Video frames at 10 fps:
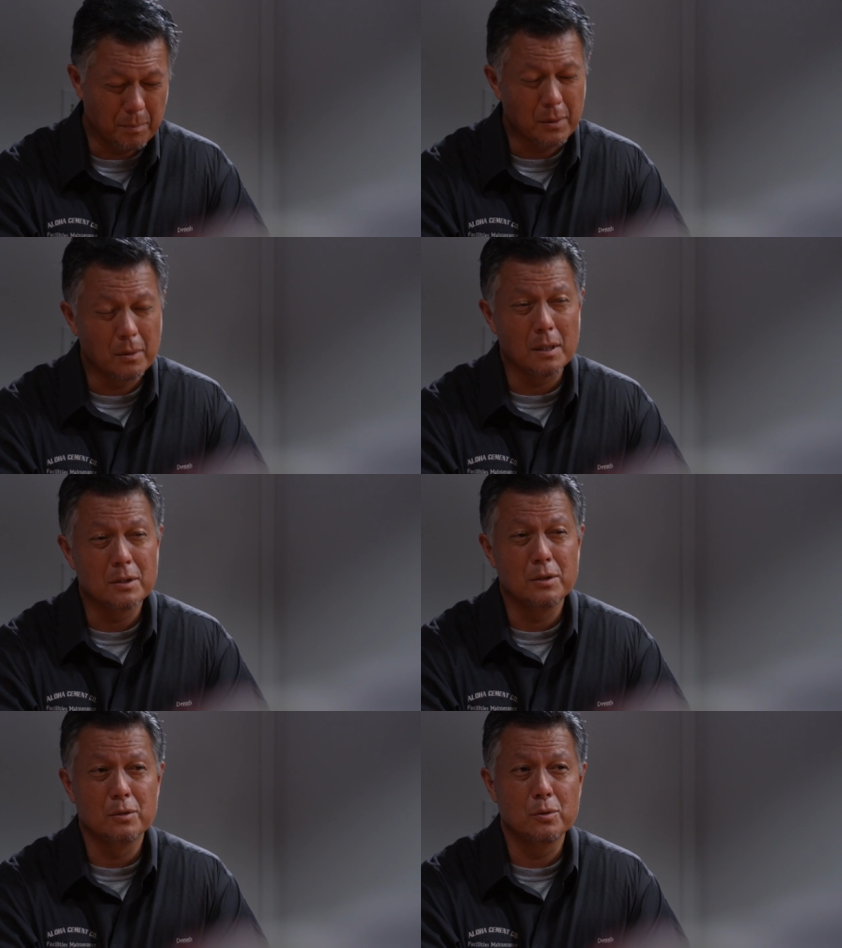pick your
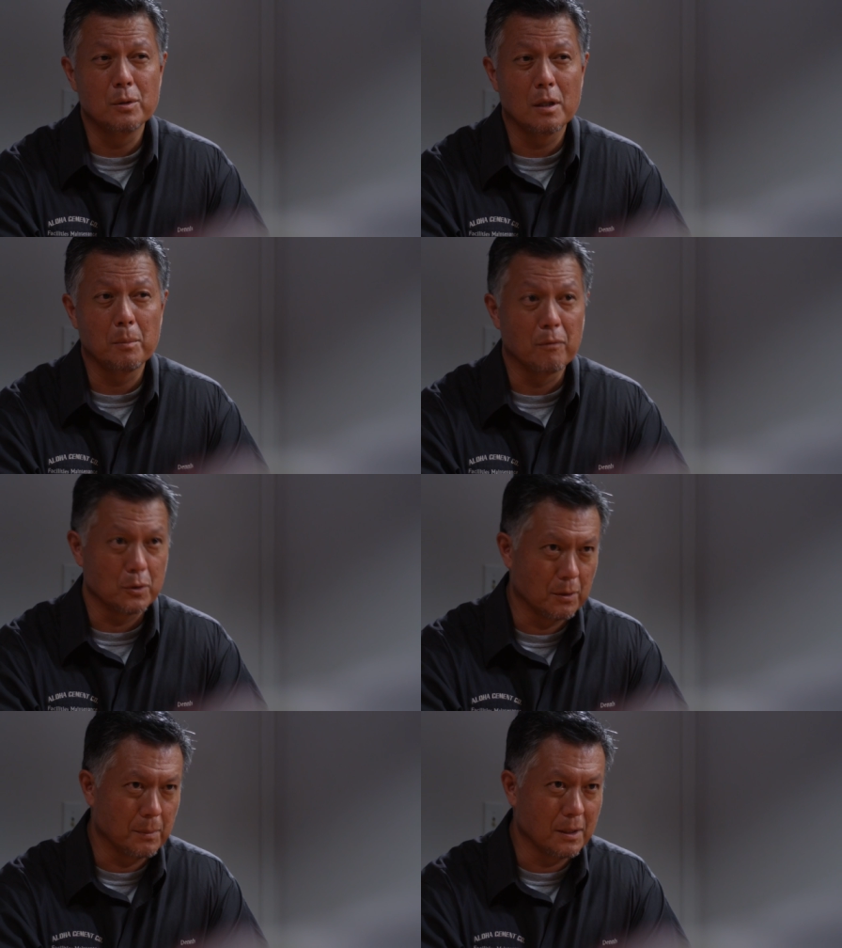lychee soon, huh, before
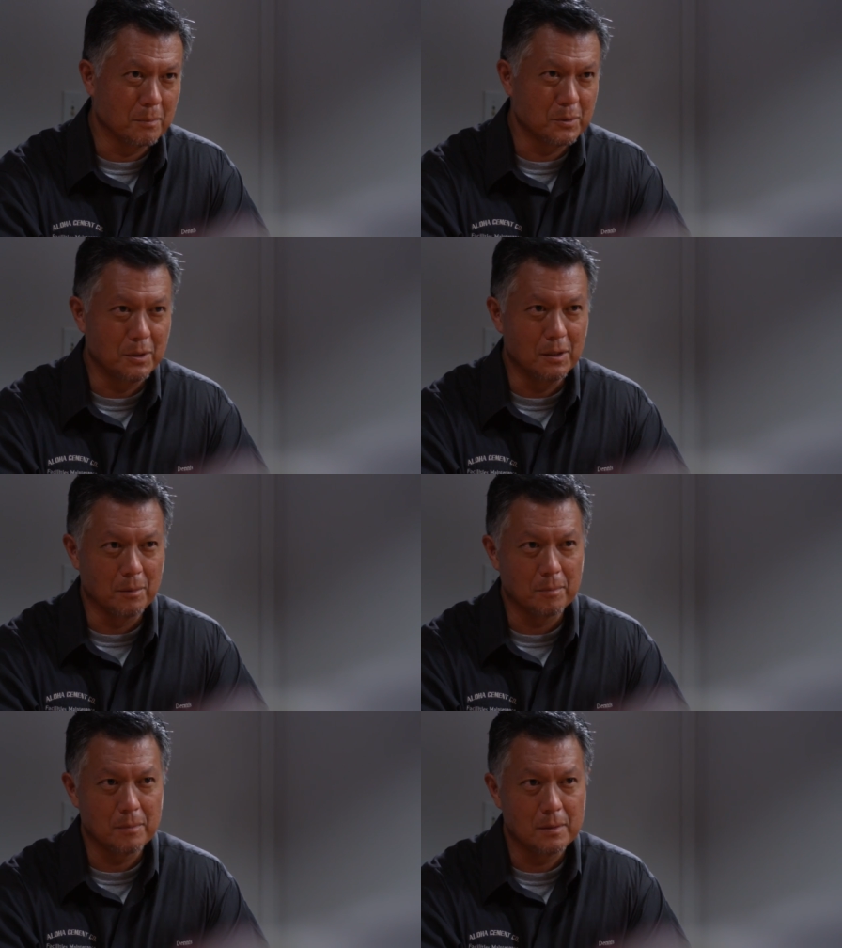somebody comes steal
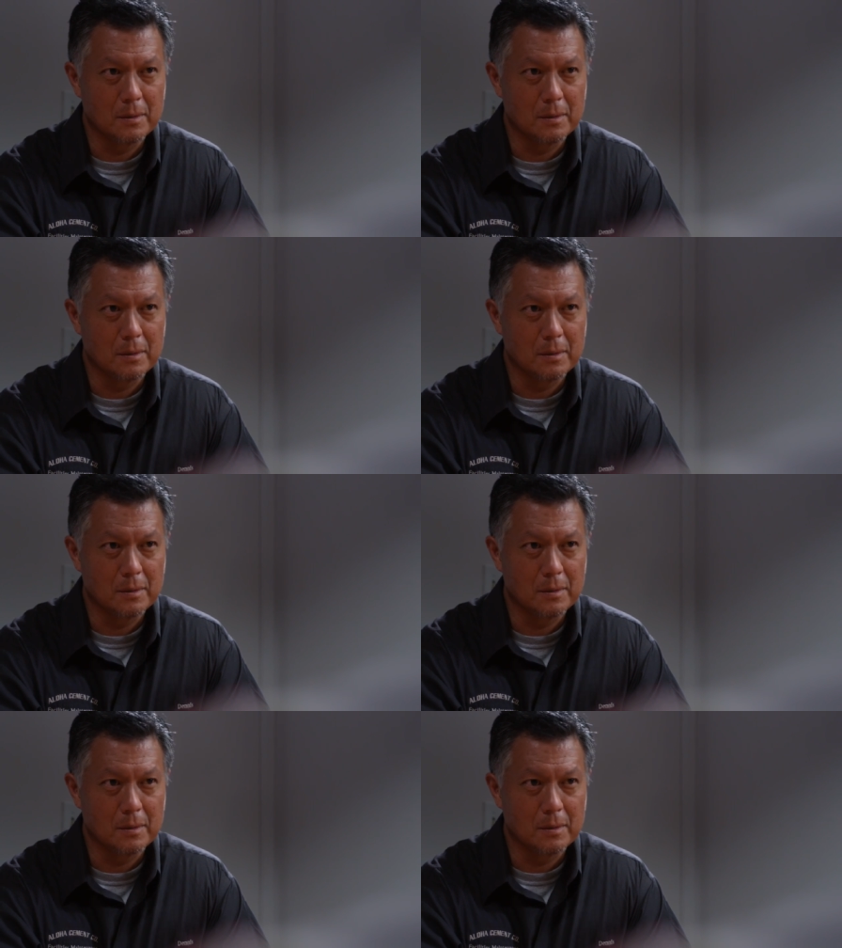them.